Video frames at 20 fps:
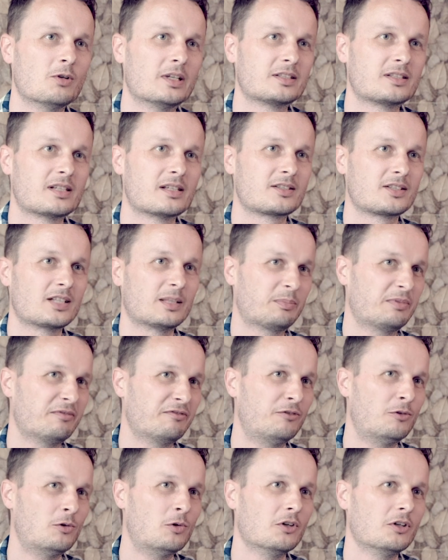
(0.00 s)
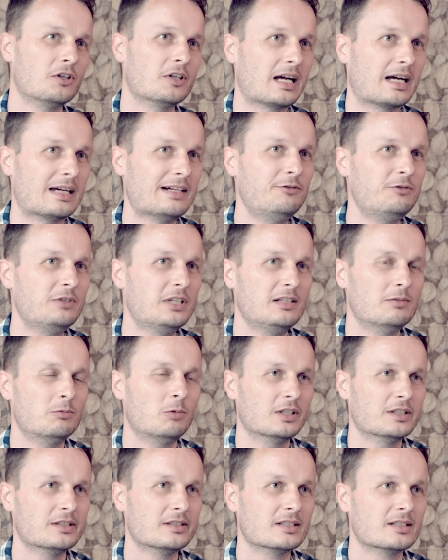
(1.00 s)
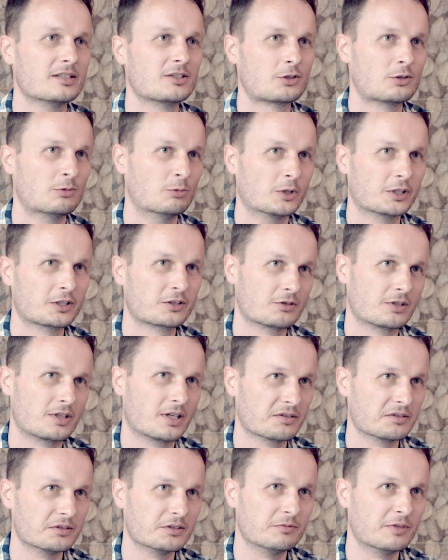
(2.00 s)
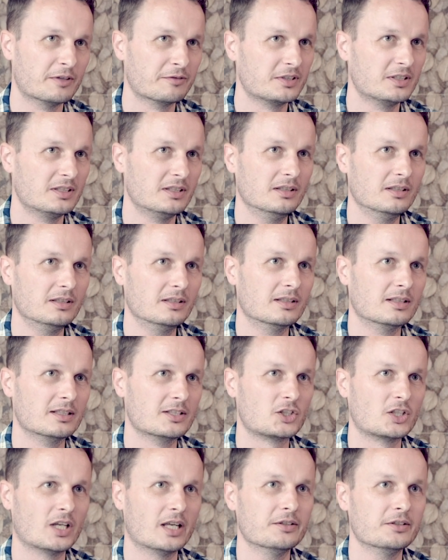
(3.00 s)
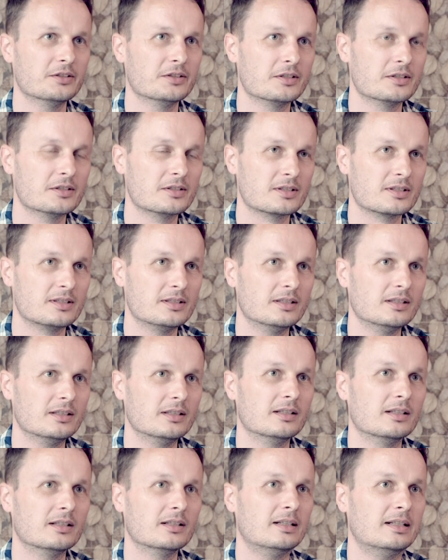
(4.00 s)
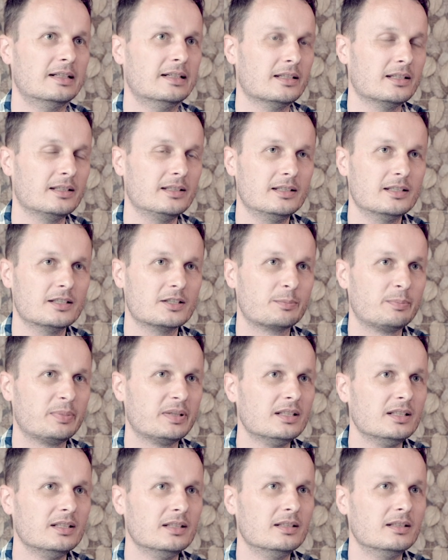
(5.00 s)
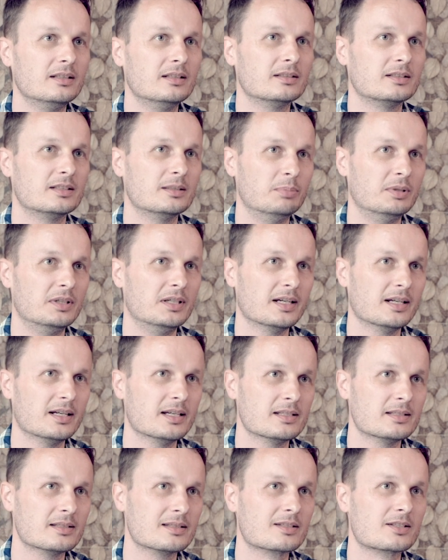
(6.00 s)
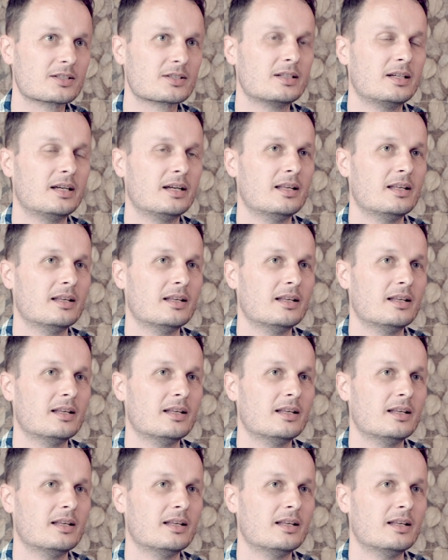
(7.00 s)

as I said before, I really want us to work together with the senders, the ESPs, the brands,